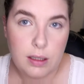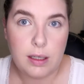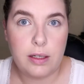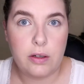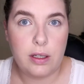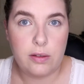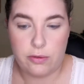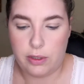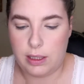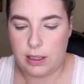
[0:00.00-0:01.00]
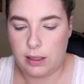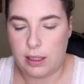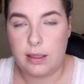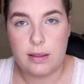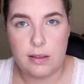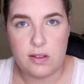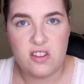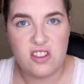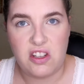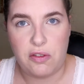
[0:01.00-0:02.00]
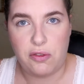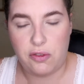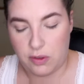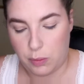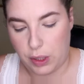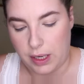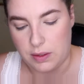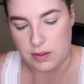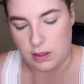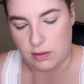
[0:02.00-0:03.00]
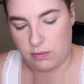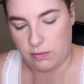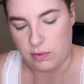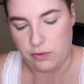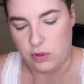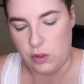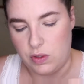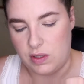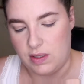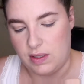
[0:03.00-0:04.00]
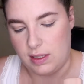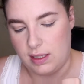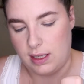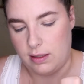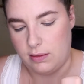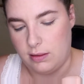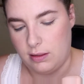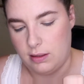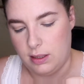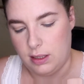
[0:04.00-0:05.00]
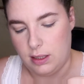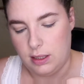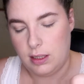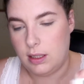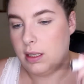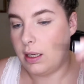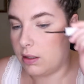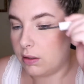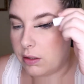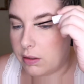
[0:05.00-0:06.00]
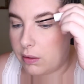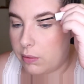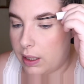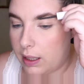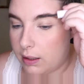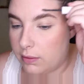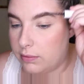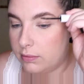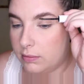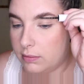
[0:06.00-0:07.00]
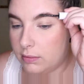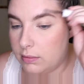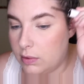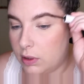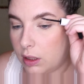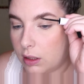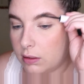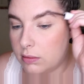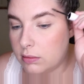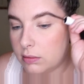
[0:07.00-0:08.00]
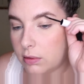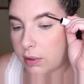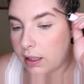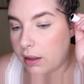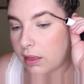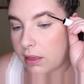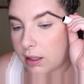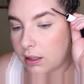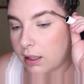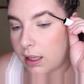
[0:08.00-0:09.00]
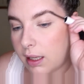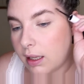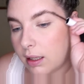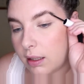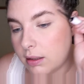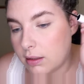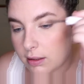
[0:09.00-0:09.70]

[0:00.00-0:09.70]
I don't have really like stiff brows that refuse to sit down and go their own way. I've got quite thin hair